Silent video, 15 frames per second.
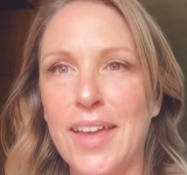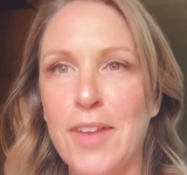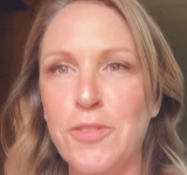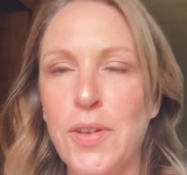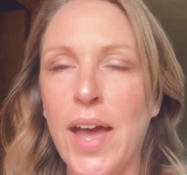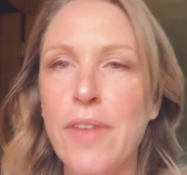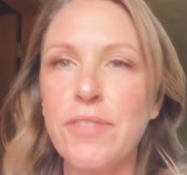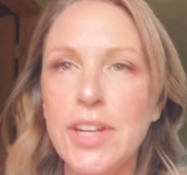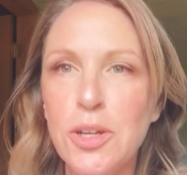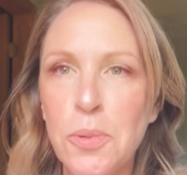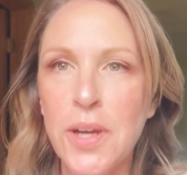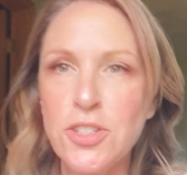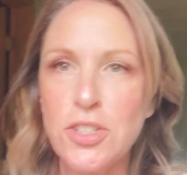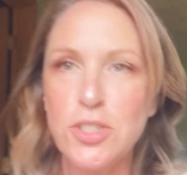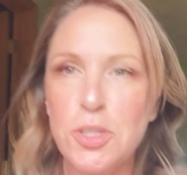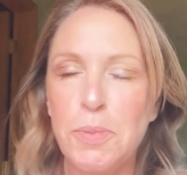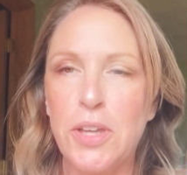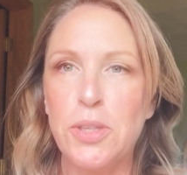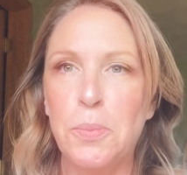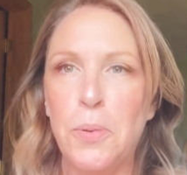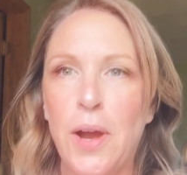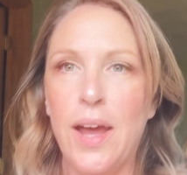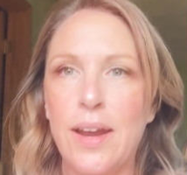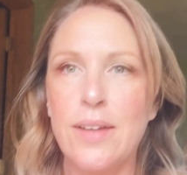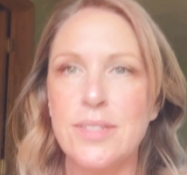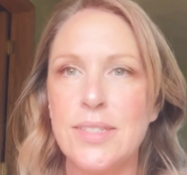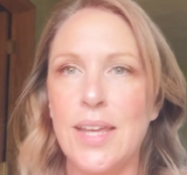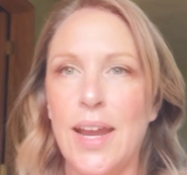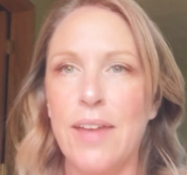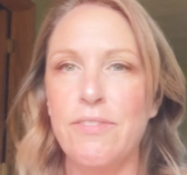if you have any questions about the
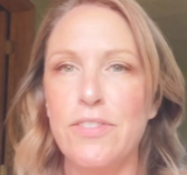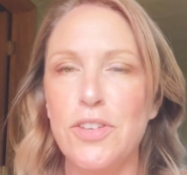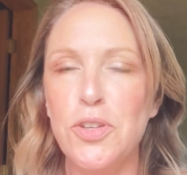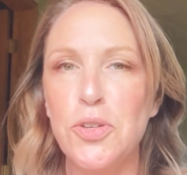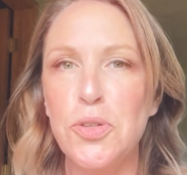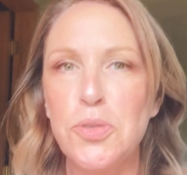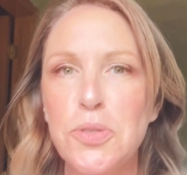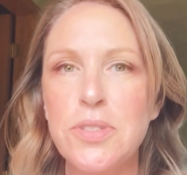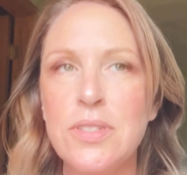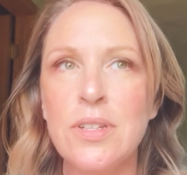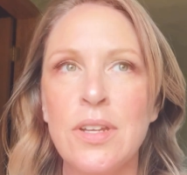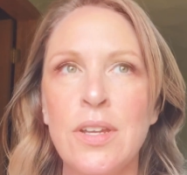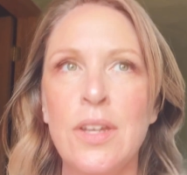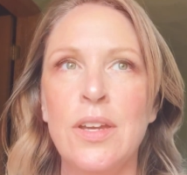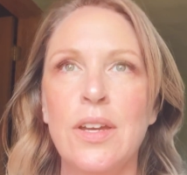products that I've used,